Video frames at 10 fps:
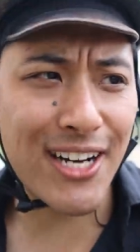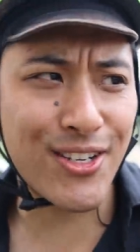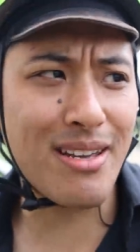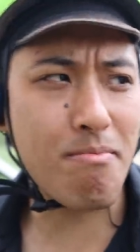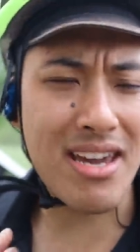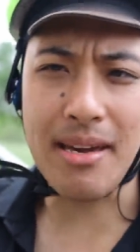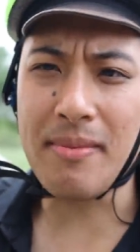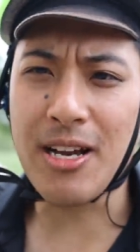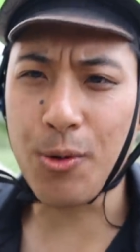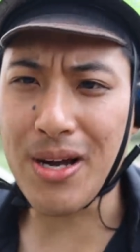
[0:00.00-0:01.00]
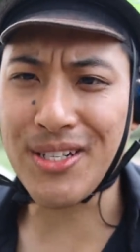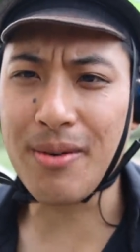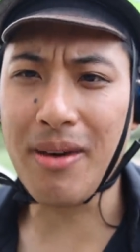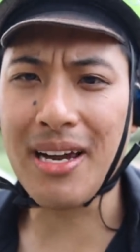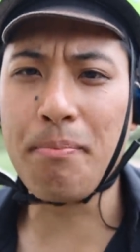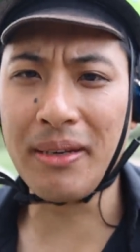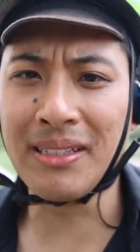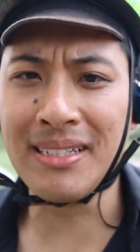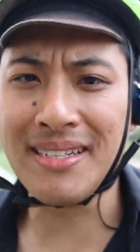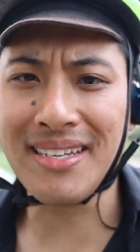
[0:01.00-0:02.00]
actually making me question my
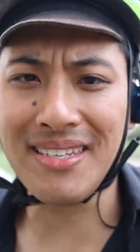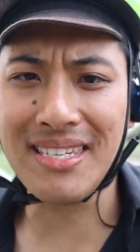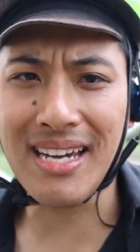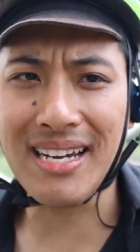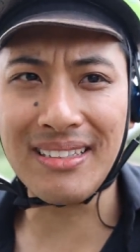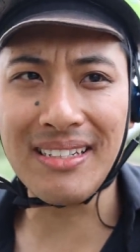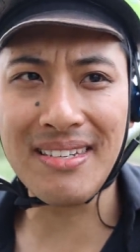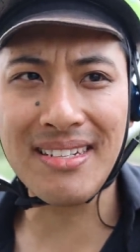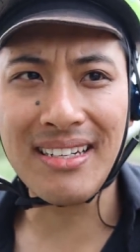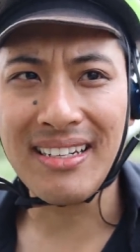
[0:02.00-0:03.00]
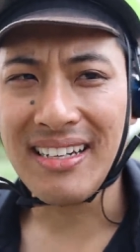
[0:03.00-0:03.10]
abilities as a cyclist.